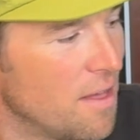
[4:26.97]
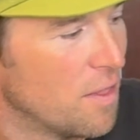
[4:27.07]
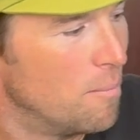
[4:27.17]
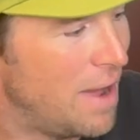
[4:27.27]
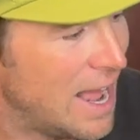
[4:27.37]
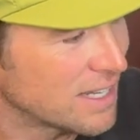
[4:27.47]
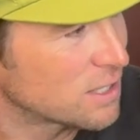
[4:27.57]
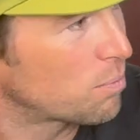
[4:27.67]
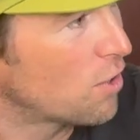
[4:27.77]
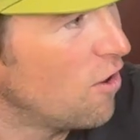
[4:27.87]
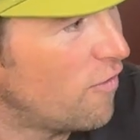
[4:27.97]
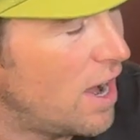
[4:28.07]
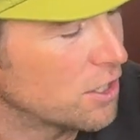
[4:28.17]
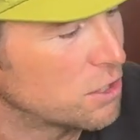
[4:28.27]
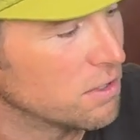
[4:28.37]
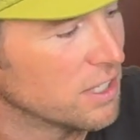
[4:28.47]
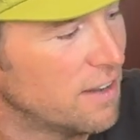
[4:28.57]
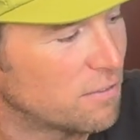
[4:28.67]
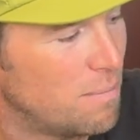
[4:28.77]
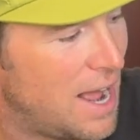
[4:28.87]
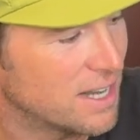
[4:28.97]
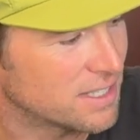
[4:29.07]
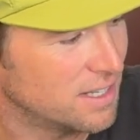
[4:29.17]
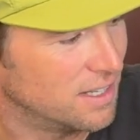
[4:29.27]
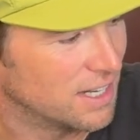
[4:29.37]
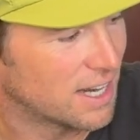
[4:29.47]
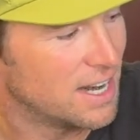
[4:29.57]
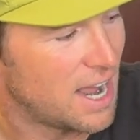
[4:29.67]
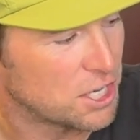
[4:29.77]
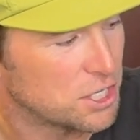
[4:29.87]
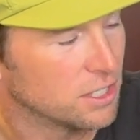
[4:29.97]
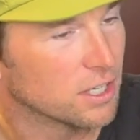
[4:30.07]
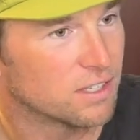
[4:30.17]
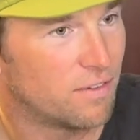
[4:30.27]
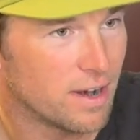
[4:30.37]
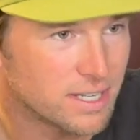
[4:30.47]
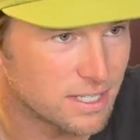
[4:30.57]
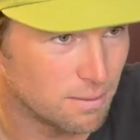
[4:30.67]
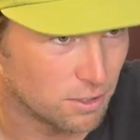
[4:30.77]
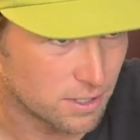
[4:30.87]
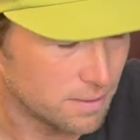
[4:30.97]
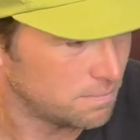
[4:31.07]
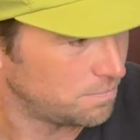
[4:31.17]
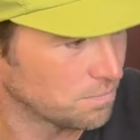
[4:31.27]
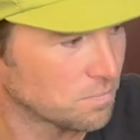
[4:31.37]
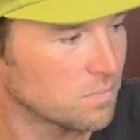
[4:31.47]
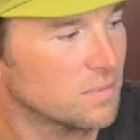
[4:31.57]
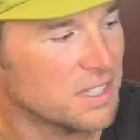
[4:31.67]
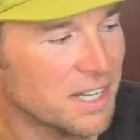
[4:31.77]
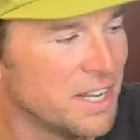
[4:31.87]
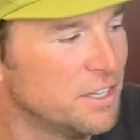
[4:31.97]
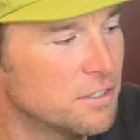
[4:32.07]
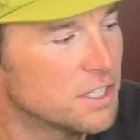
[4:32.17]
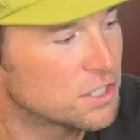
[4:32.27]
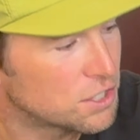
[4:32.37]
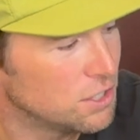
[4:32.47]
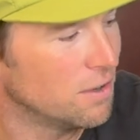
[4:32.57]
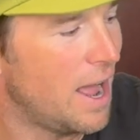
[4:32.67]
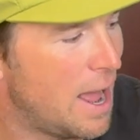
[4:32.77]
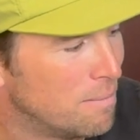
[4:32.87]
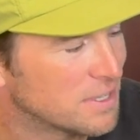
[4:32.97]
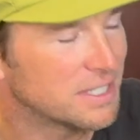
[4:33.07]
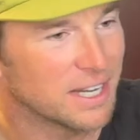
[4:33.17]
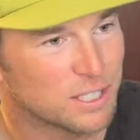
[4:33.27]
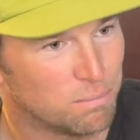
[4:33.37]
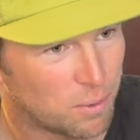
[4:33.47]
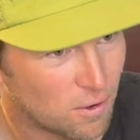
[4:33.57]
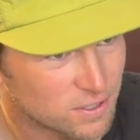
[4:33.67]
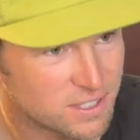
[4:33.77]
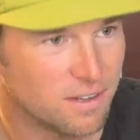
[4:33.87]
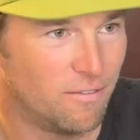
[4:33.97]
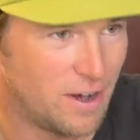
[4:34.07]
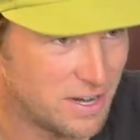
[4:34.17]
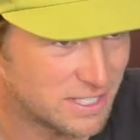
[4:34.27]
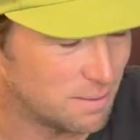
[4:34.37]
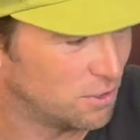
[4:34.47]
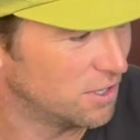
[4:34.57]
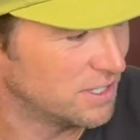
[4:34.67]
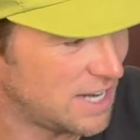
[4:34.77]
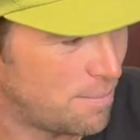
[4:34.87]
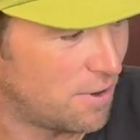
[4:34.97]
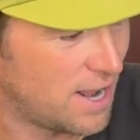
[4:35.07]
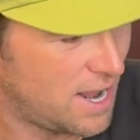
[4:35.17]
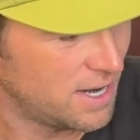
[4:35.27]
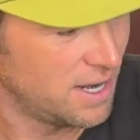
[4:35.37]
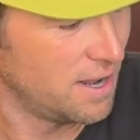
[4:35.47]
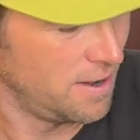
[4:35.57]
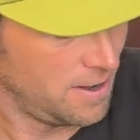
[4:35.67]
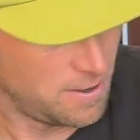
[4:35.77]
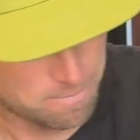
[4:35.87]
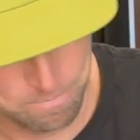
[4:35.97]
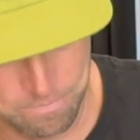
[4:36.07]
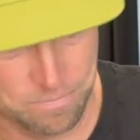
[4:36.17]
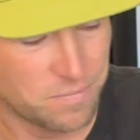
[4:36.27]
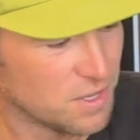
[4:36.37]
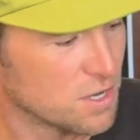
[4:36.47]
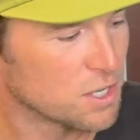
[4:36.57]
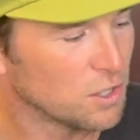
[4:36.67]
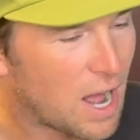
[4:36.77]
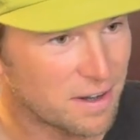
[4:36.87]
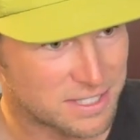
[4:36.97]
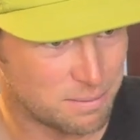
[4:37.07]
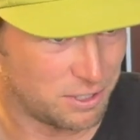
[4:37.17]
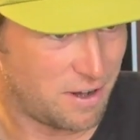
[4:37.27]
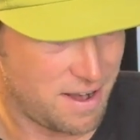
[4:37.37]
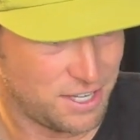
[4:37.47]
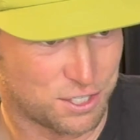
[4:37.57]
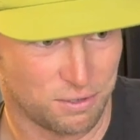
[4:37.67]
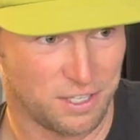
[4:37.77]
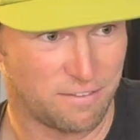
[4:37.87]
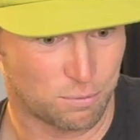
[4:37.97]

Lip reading: The mast profile to a Lift mast, the connection looks very similar. It uses two M6 bolts, very similar, tapered head. There's a lot of similarities to a Lift